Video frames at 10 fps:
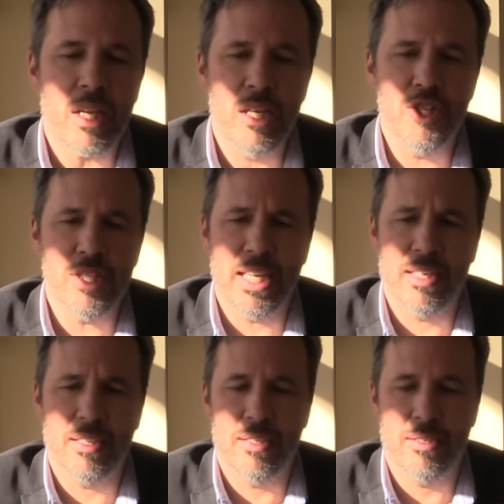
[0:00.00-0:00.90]
It's just
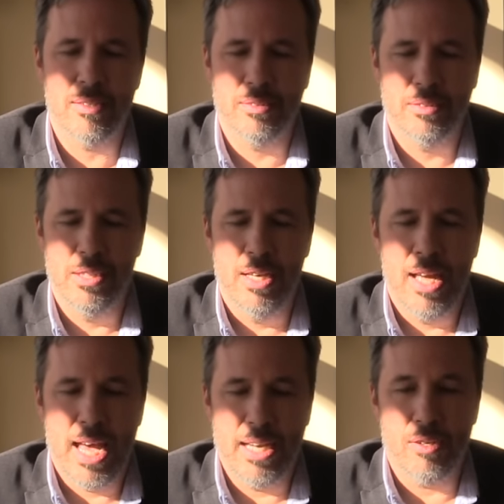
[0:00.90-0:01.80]
like a
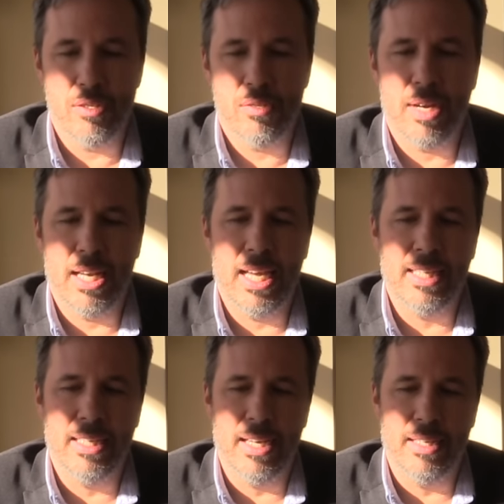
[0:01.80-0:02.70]
and also, I
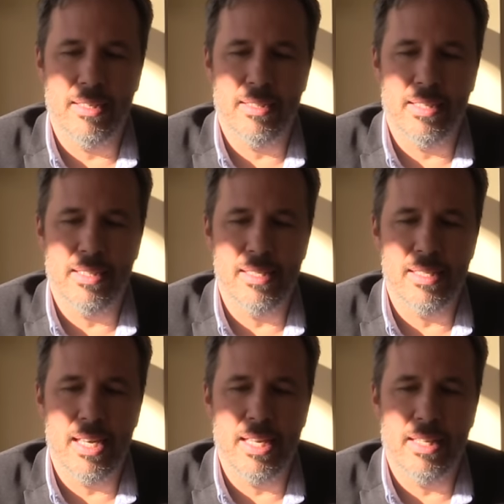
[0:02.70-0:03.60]
like the idea that
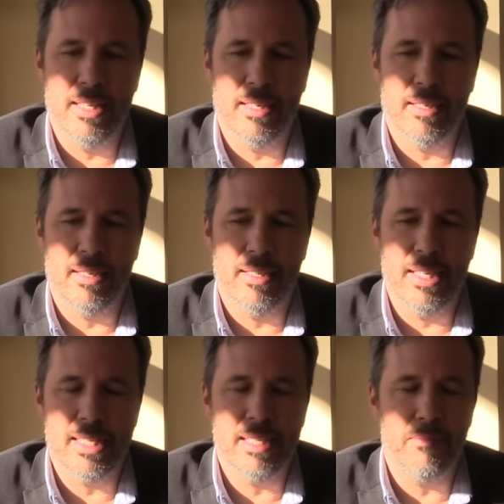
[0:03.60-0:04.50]
he's editing uh,
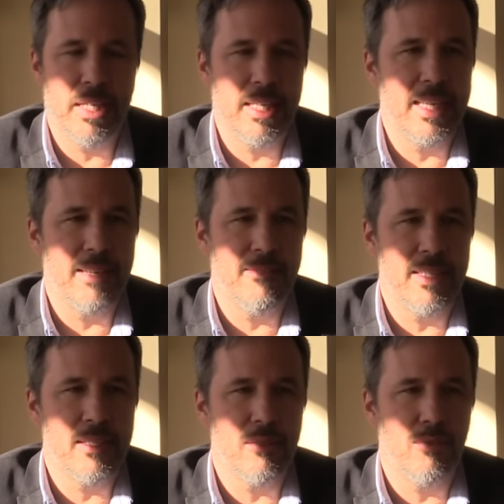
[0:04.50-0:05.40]
the assembly in
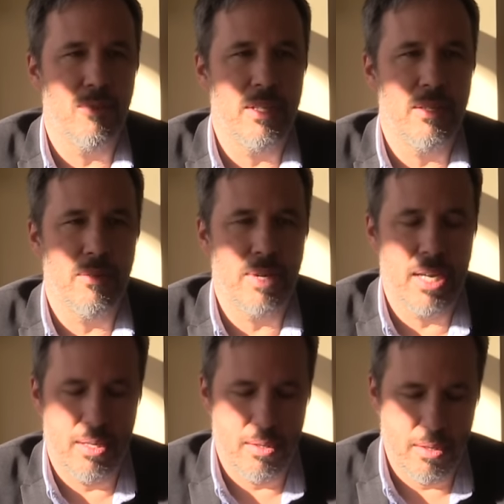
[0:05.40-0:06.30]
advance. So when I,
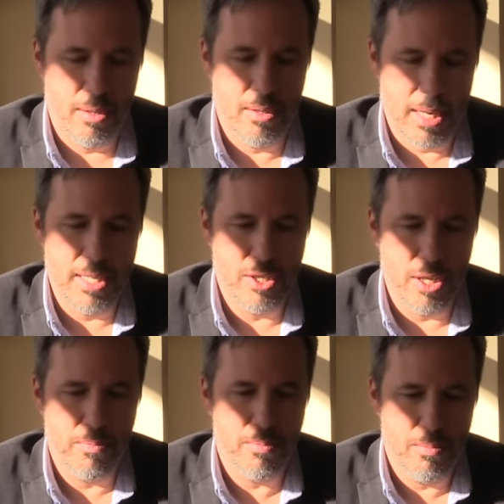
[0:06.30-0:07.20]
uh, the, I
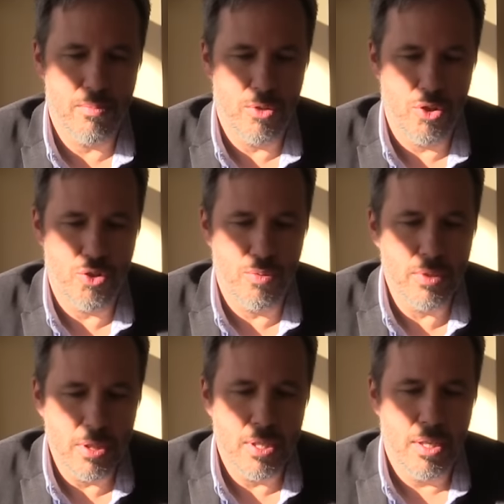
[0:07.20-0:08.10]
stop the shoot,
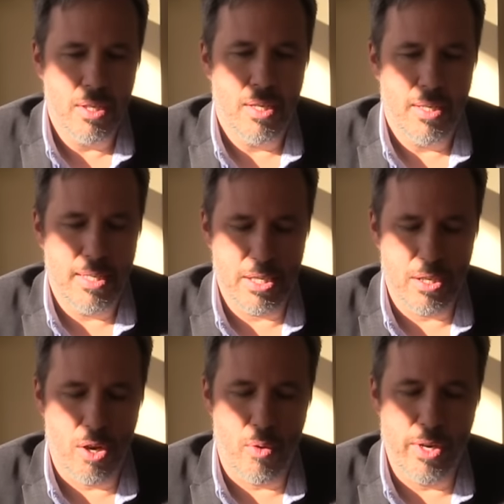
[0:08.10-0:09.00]
mm -hmm. there's
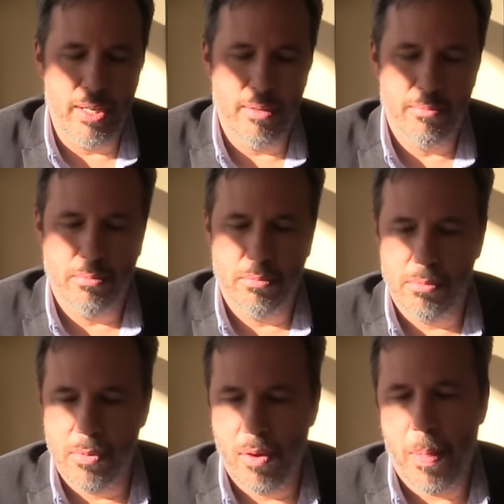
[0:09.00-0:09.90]
already
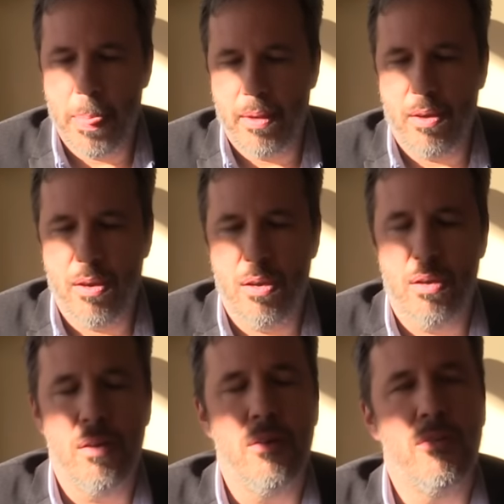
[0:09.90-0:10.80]
a
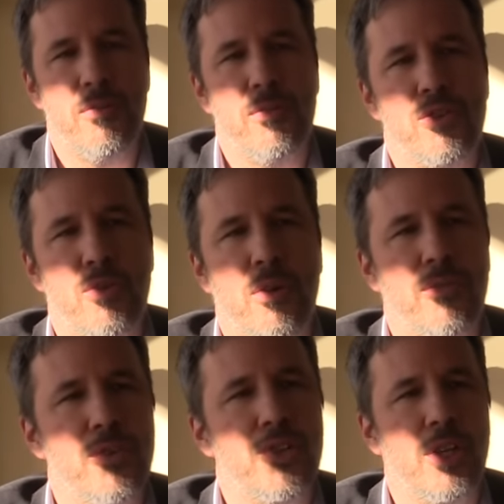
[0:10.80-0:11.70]
uh, strong
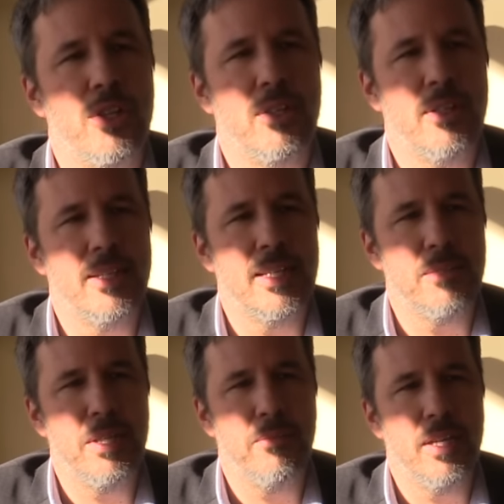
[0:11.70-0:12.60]
first cut that has
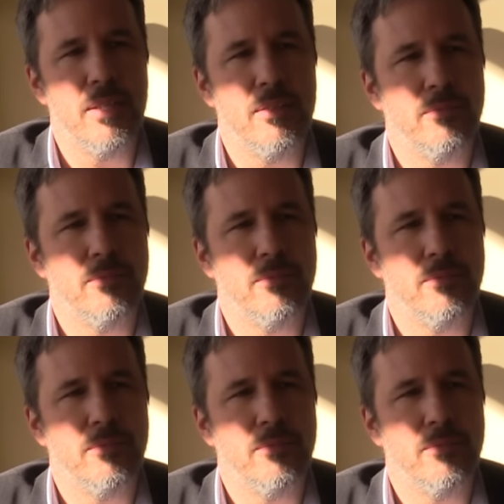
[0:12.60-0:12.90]
been made.